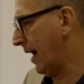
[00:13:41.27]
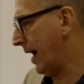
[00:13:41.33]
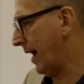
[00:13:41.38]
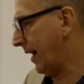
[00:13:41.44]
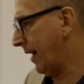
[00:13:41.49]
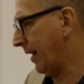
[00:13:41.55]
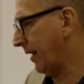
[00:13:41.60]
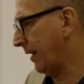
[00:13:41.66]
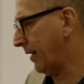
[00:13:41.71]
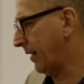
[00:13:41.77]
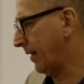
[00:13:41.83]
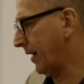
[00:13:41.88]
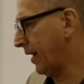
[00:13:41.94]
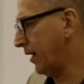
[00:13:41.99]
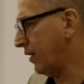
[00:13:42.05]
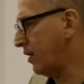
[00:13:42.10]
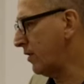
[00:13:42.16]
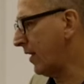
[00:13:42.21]
and
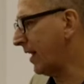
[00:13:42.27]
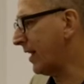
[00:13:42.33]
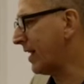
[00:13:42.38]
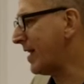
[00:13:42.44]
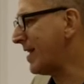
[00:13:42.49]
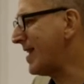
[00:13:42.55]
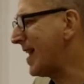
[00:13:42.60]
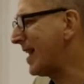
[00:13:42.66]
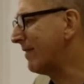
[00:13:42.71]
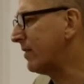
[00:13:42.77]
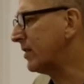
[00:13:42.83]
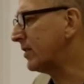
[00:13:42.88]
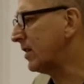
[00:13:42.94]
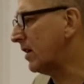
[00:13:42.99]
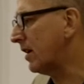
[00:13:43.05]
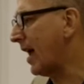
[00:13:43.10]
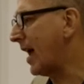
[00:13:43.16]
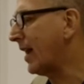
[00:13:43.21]
they knew they'd never
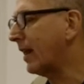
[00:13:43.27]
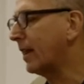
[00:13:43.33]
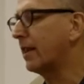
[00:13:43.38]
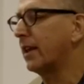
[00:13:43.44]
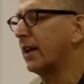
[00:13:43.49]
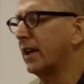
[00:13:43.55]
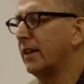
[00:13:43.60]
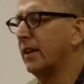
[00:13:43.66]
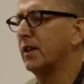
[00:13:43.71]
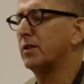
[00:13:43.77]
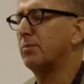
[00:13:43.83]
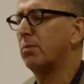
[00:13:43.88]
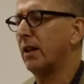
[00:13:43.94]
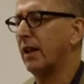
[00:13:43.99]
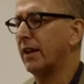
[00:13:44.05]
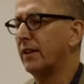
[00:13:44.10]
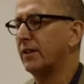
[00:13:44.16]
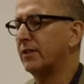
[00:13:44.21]
done anything in this
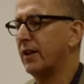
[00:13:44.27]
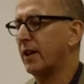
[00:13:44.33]
place.